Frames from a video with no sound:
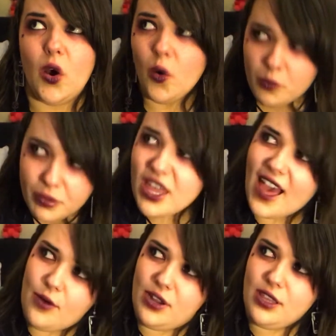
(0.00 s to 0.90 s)
up
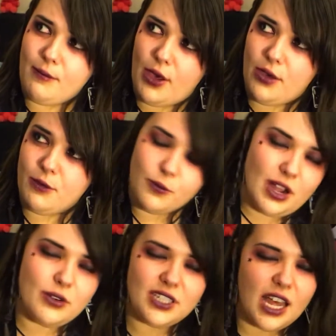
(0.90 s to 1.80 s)
there at the moment,
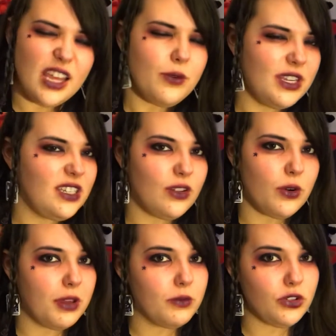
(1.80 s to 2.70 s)
whereas I always
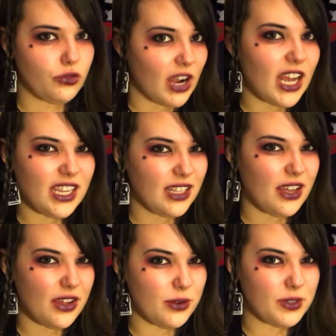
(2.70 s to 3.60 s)
thought it was
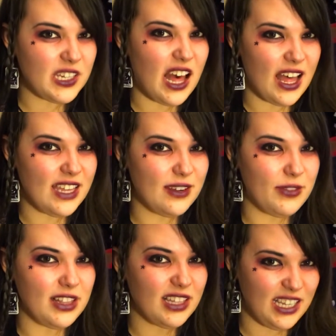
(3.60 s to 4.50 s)
Dracula who was kind of
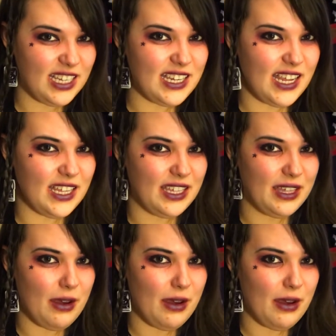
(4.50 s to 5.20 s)
the leading